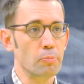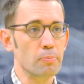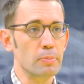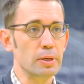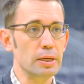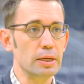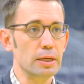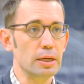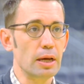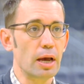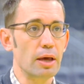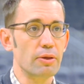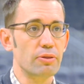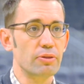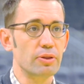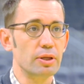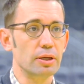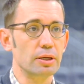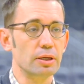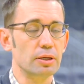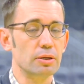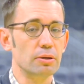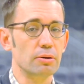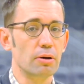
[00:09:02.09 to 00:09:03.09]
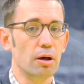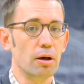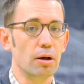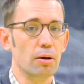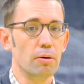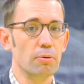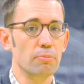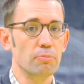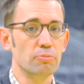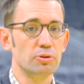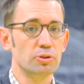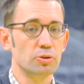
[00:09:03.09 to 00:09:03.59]
me, I think,
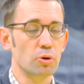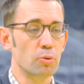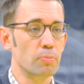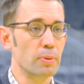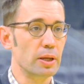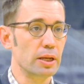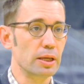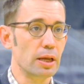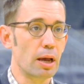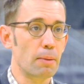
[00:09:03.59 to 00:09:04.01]
uh, so many